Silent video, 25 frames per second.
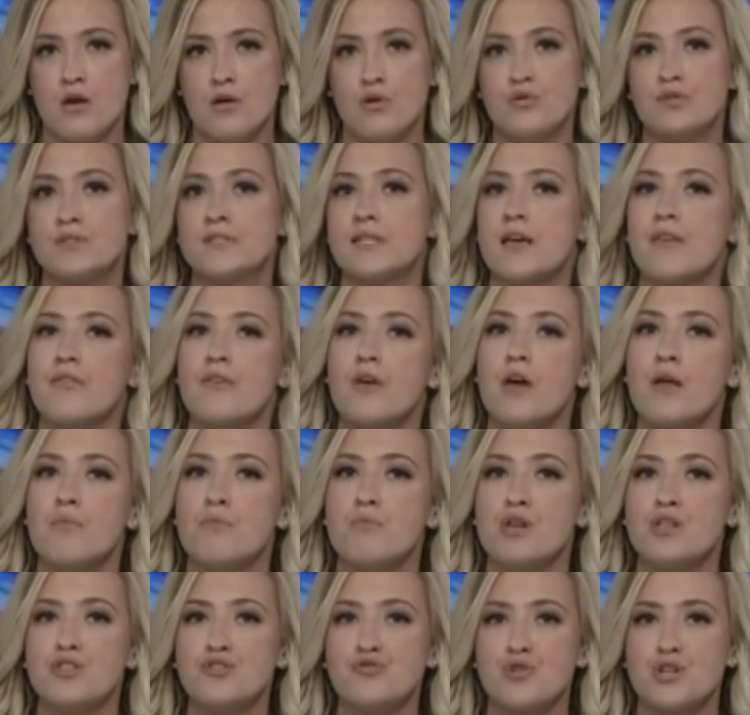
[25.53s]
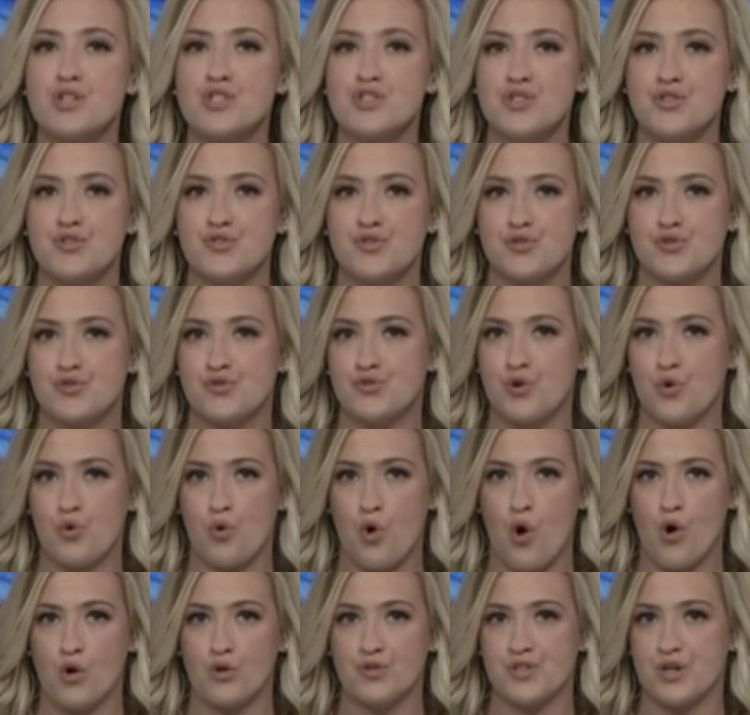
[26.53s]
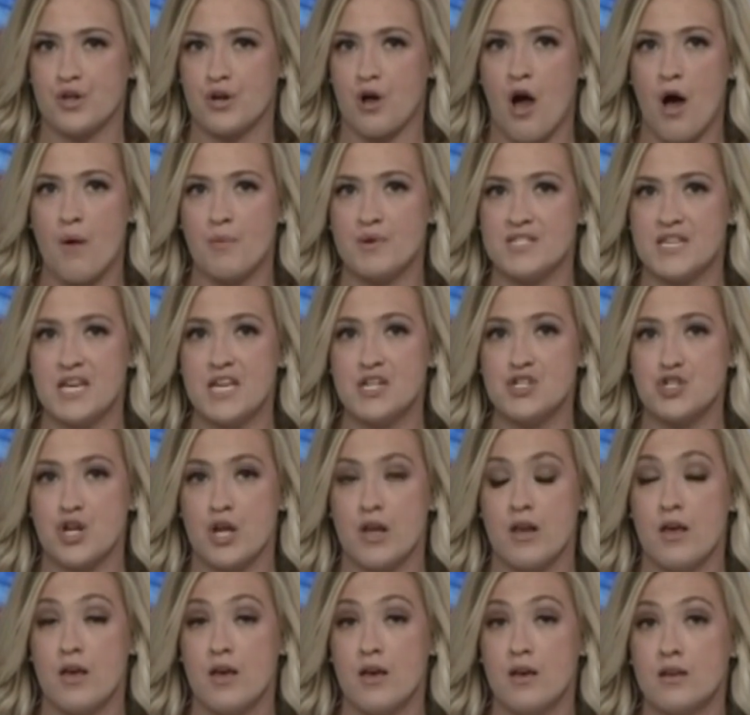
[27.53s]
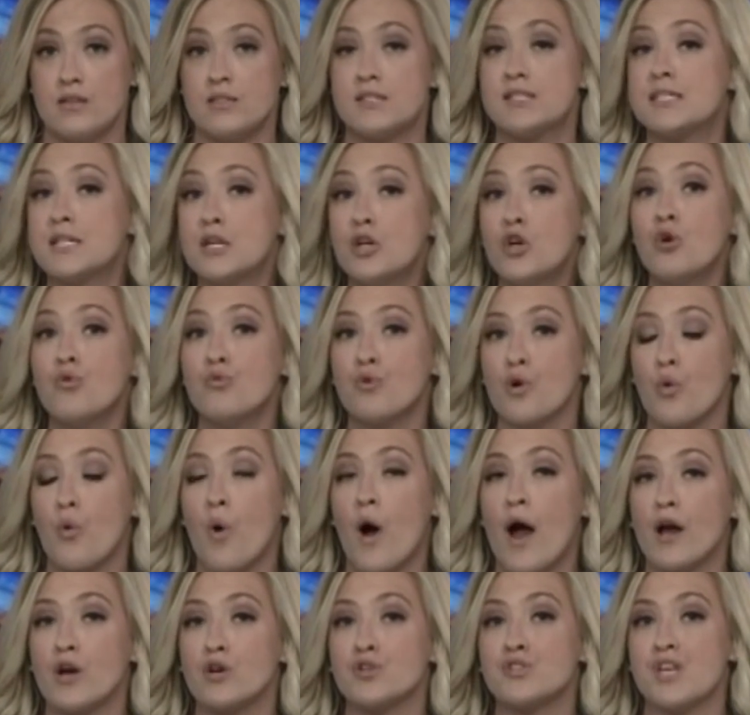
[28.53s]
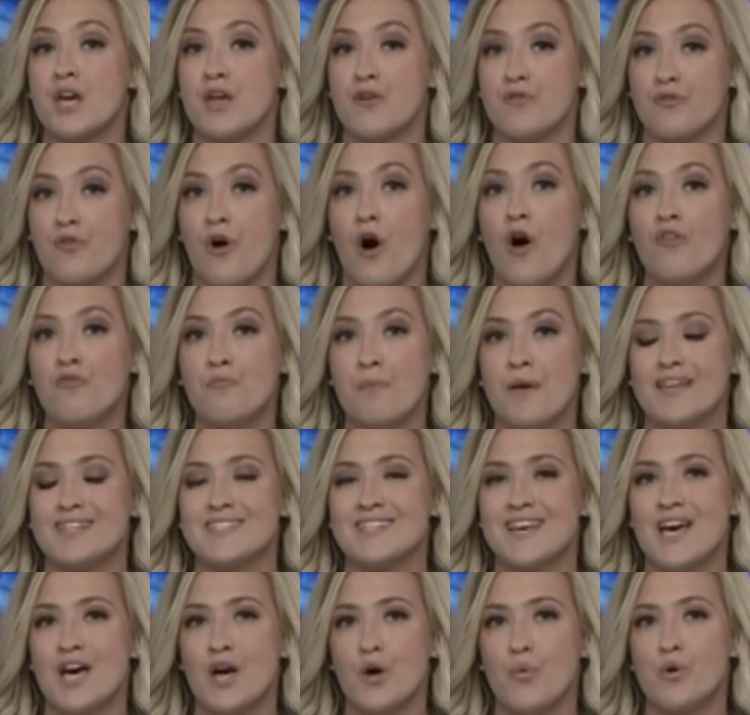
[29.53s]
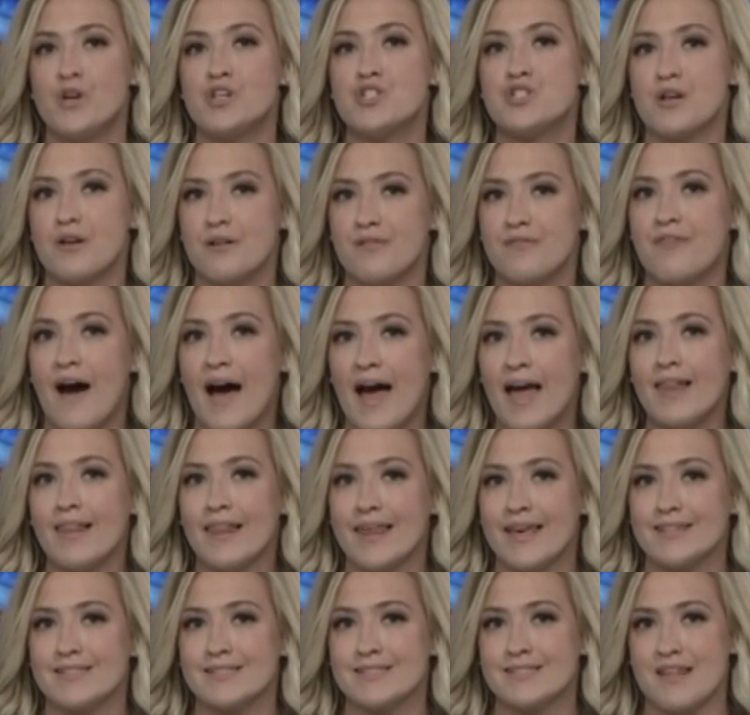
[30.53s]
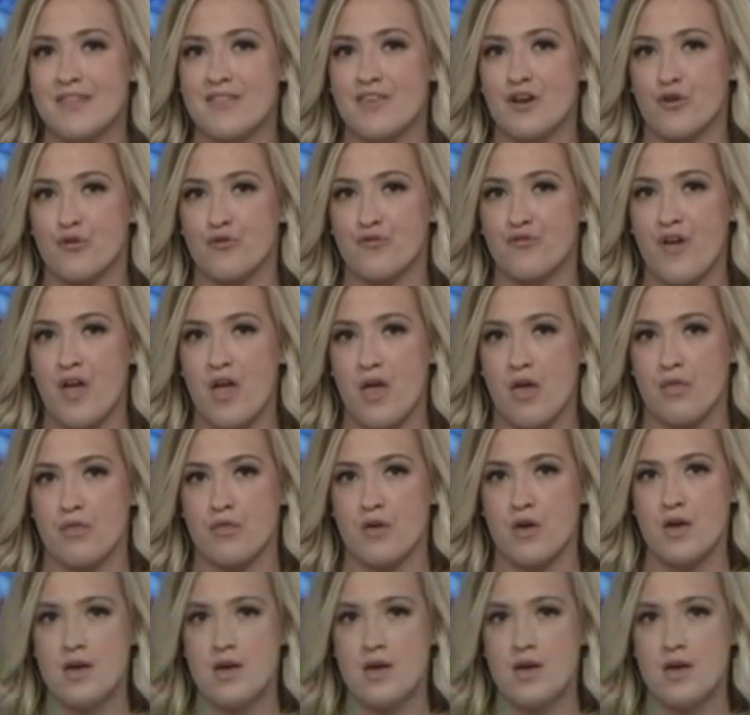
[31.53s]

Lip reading: who say the administration's so-called accommodation still requires involvement, which violates their faith.